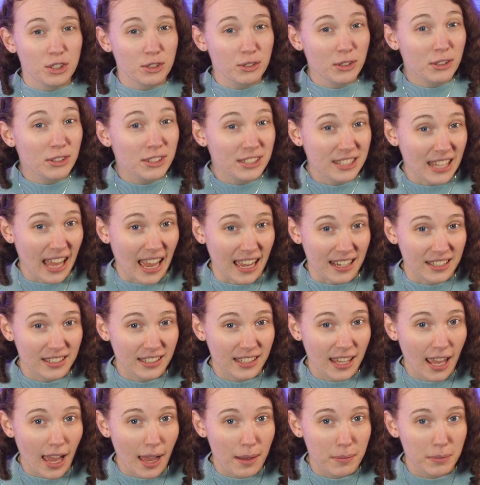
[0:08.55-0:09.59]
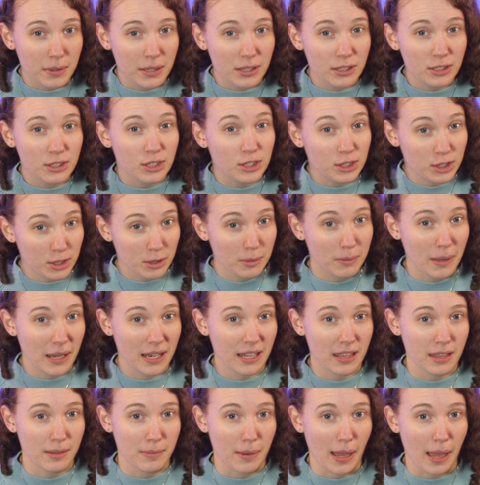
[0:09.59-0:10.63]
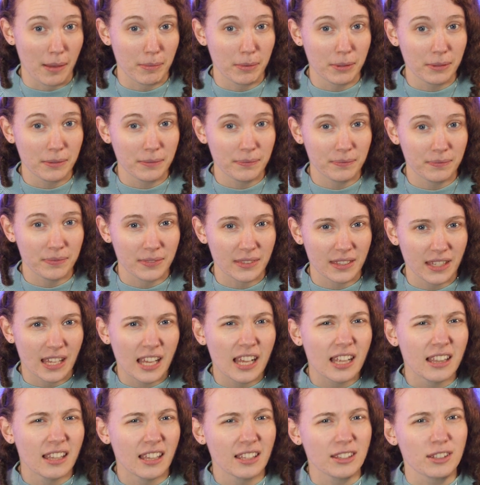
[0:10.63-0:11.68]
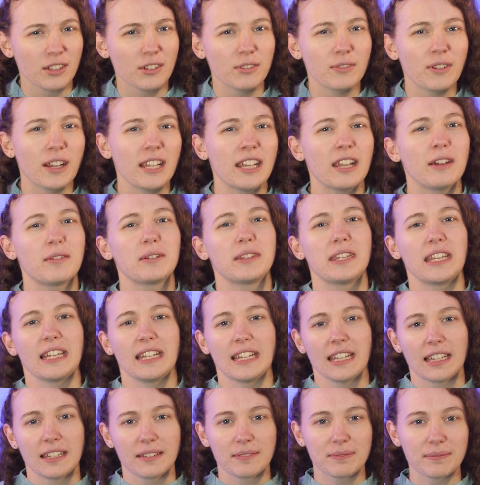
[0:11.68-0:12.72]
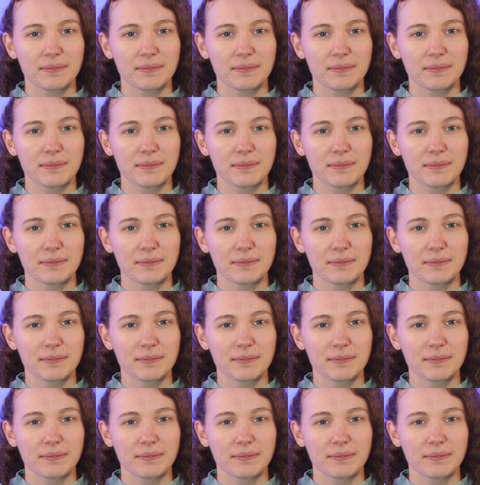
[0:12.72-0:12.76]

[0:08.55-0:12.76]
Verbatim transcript: you know this actually happened to two men in the Bible? Let's go find out what they did.